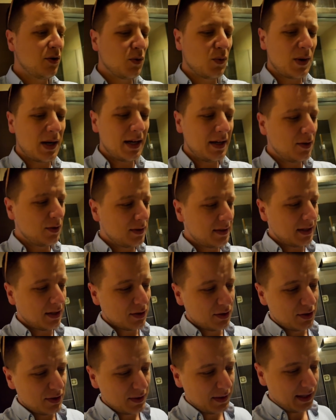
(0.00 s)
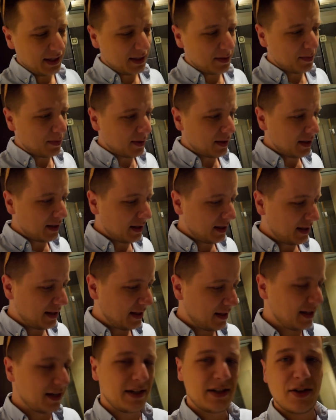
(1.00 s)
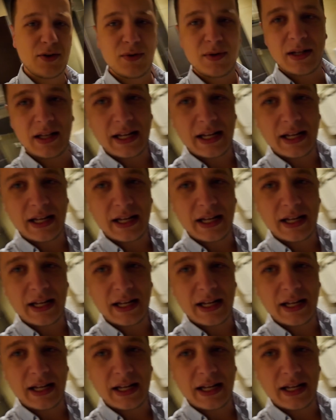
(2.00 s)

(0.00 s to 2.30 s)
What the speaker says: know why hotels do that, but they don't